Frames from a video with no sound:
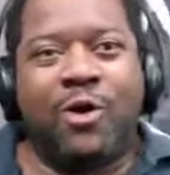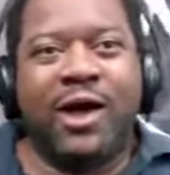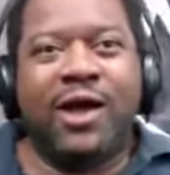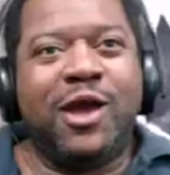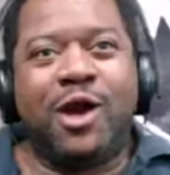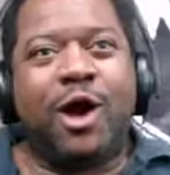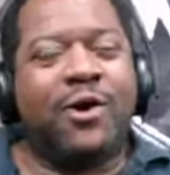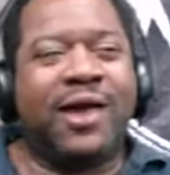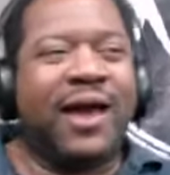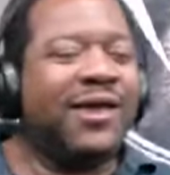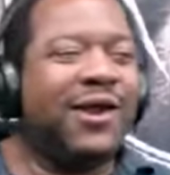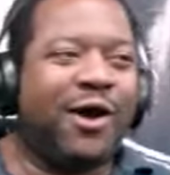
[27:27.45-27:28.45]
you know yeah
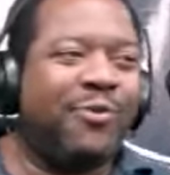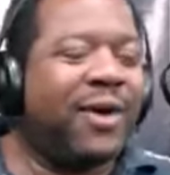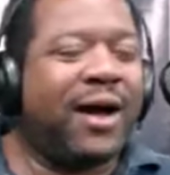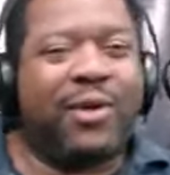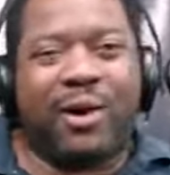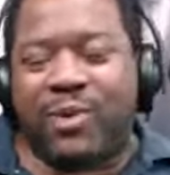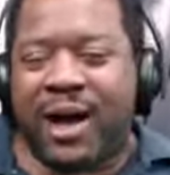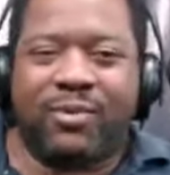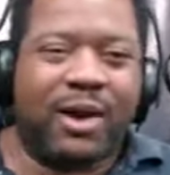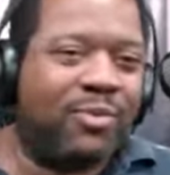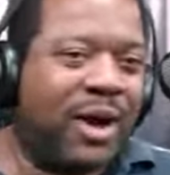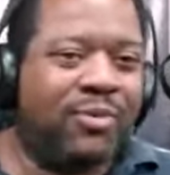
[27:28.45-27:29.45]
you know blah blah blah blah
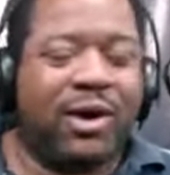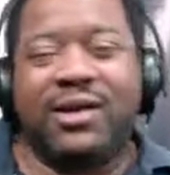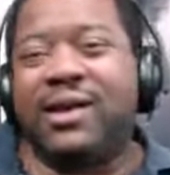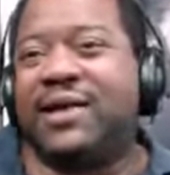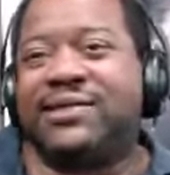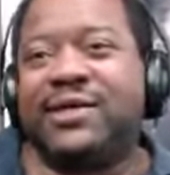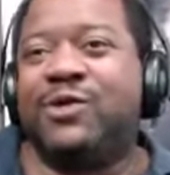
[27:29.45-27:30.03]
blah blah. I, you